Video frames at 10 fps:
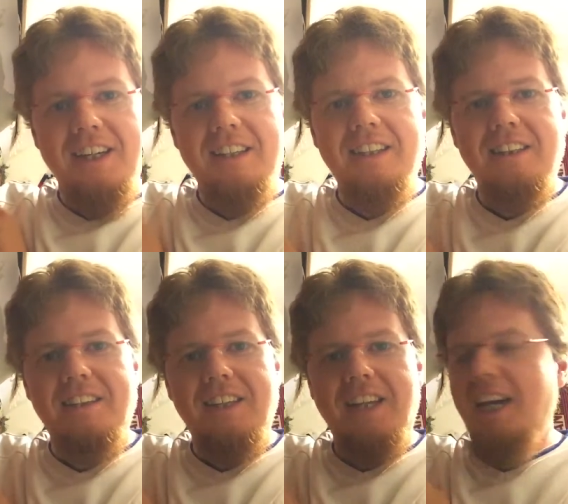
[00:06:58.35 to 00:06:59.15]
that
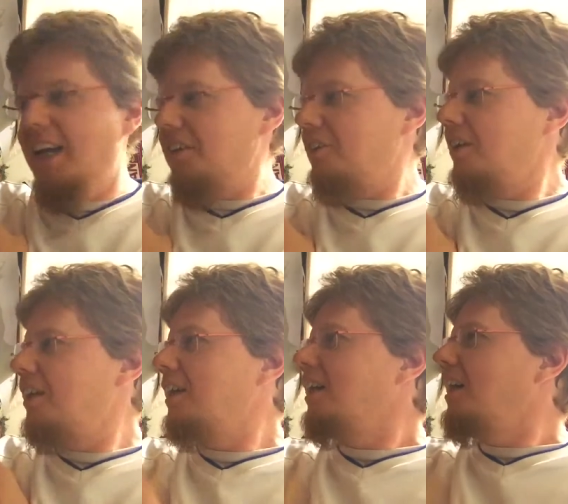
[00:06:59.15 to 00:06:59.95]
they had.
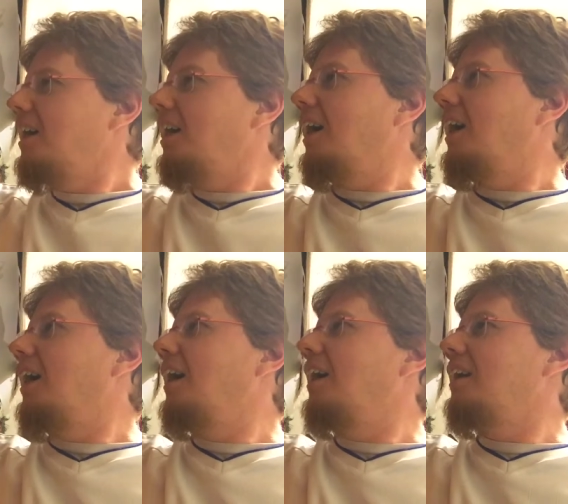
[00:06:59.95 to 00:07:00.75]

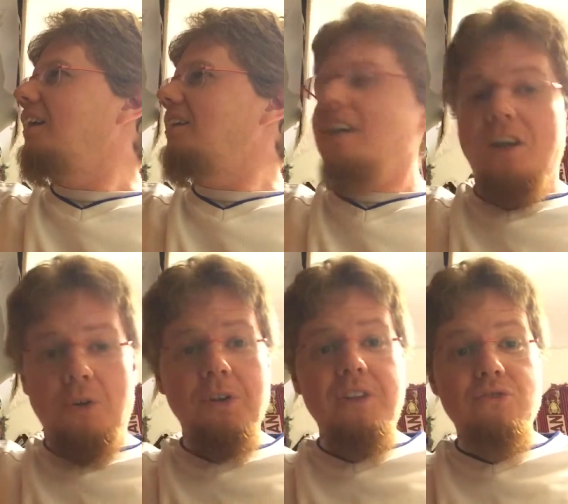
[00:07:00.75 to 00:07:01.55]
Uh, the only